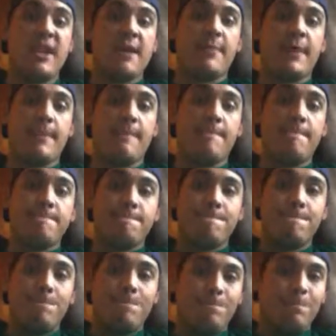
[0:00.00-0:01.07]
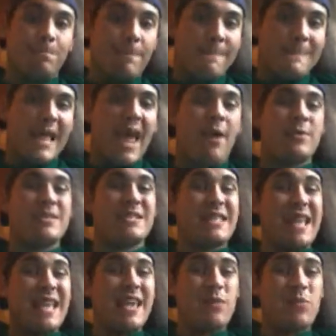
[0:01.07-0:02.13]
Champion. I was
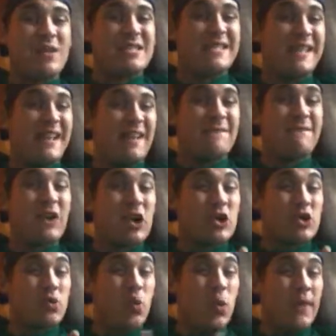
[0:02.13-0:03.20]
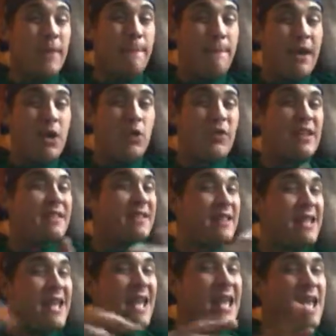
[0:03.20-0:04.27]
thinking when Cena first won the belt,
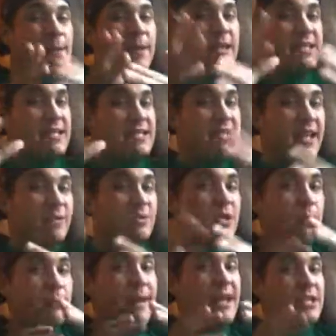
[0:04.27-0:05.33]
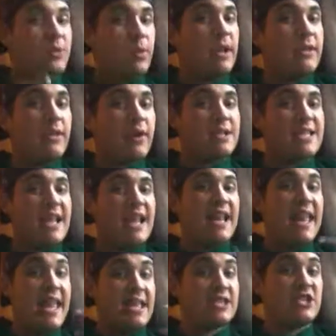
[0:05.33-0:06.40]
because he said he was going to make
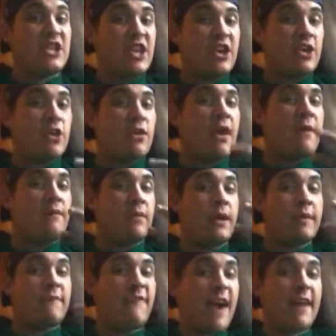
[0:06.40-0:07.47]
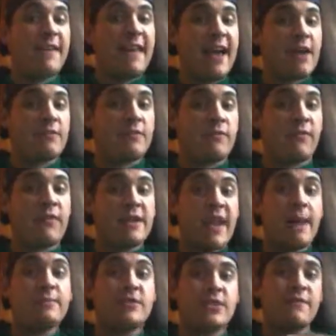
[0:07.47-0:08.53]
2013 his year, when he finally got
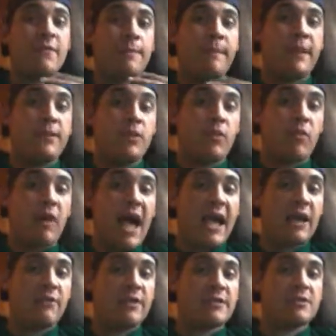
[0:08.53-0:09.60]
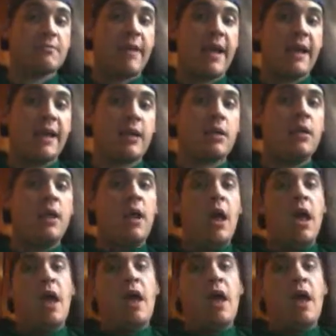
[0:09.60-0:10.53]
redemption for beating The Rock at WrestleMania,